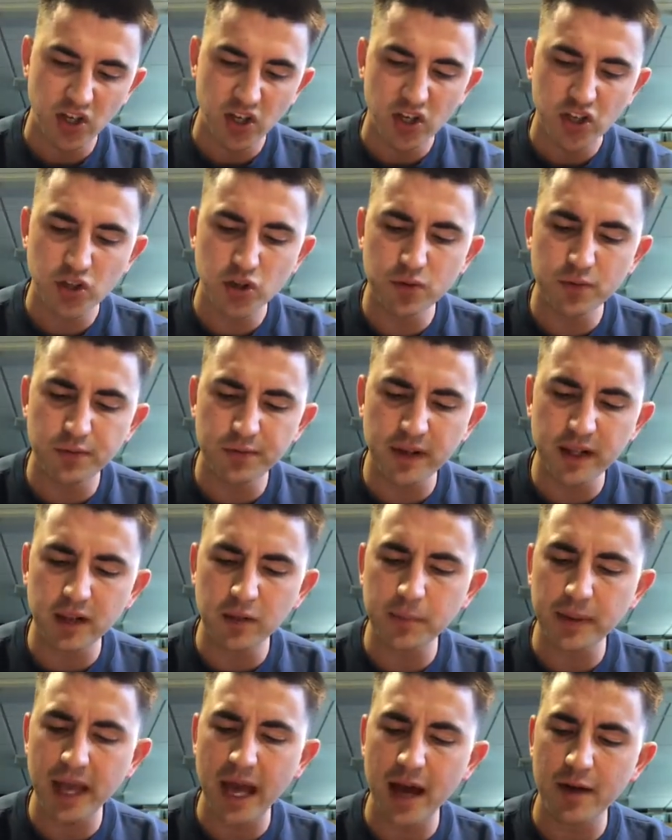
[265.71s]
You will
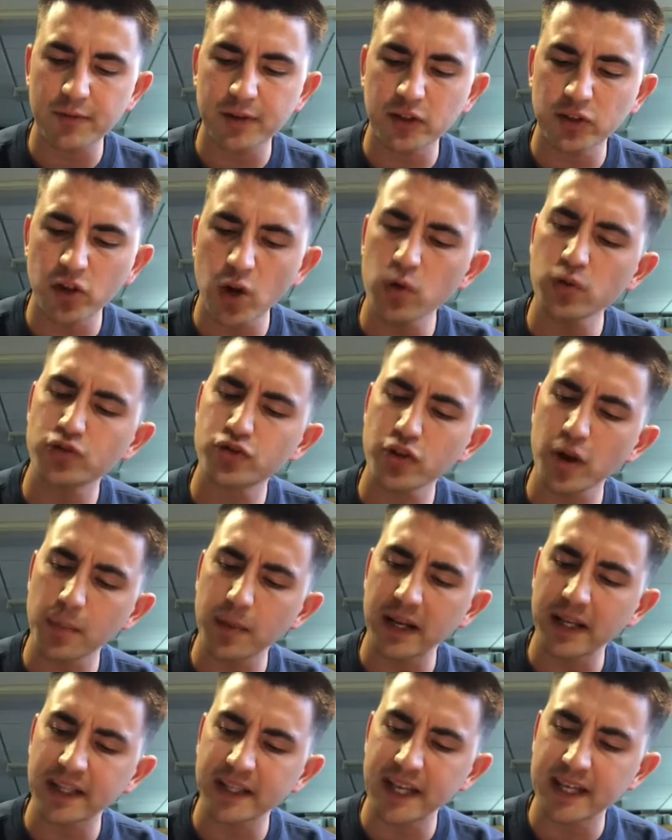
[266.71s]
be having no trouble
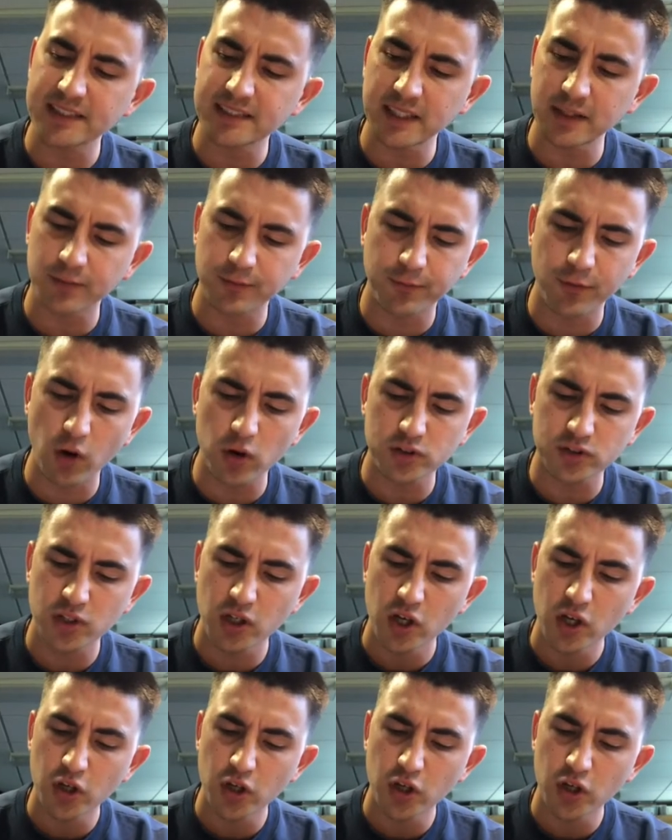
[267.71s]
in getting what